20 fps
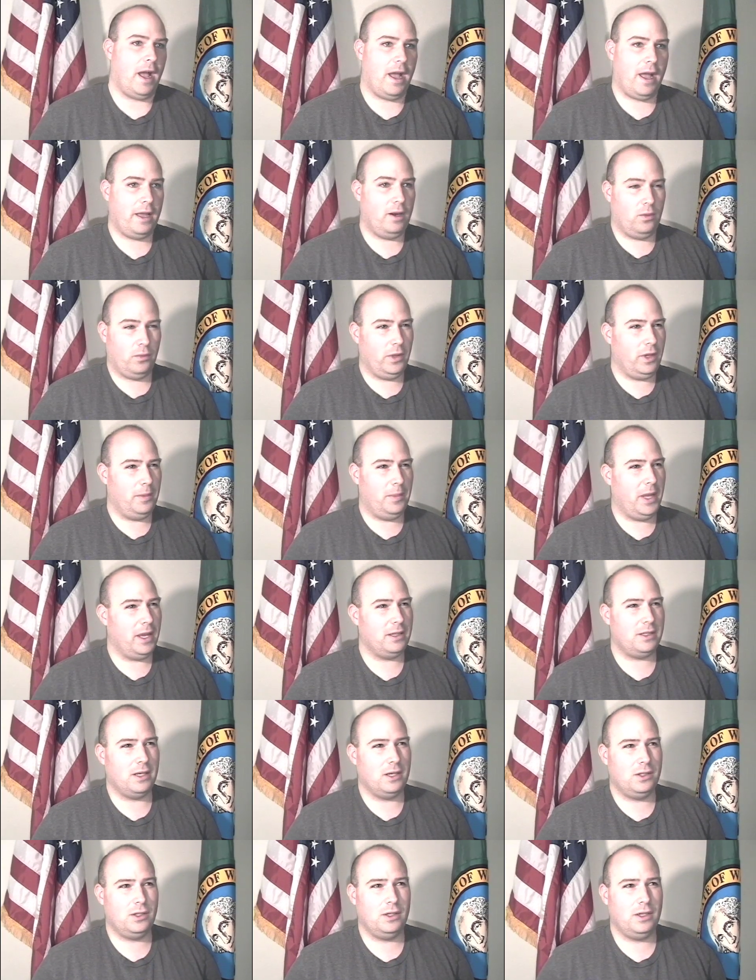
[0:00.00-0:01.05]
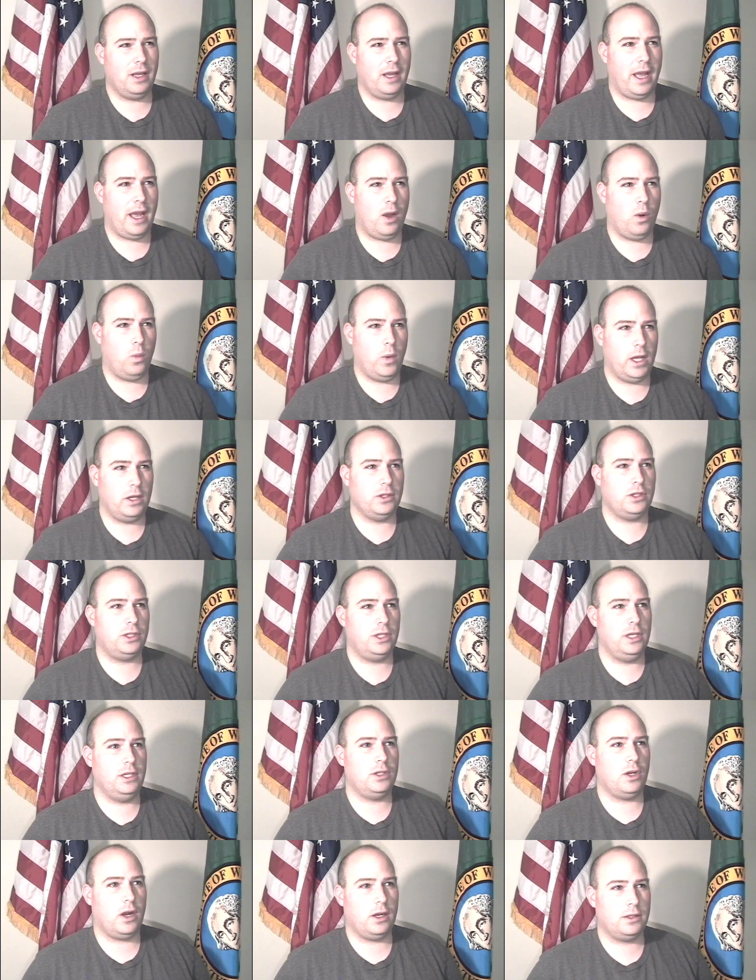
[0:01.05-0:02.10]
I don't really pay attention to how well
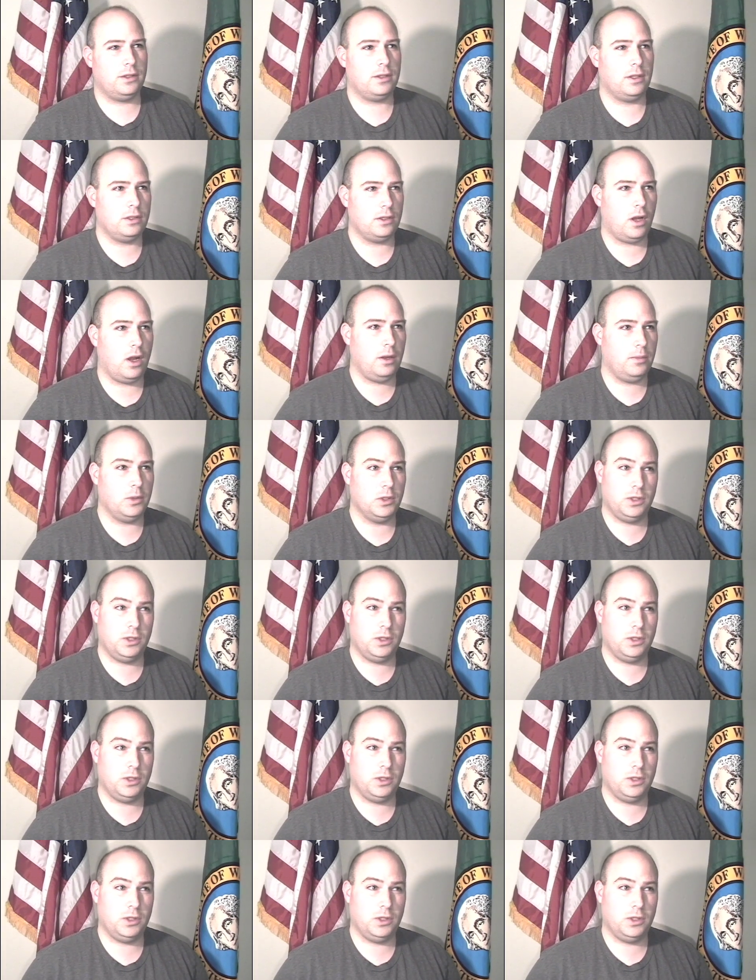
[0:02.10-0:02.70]
she talks the talk,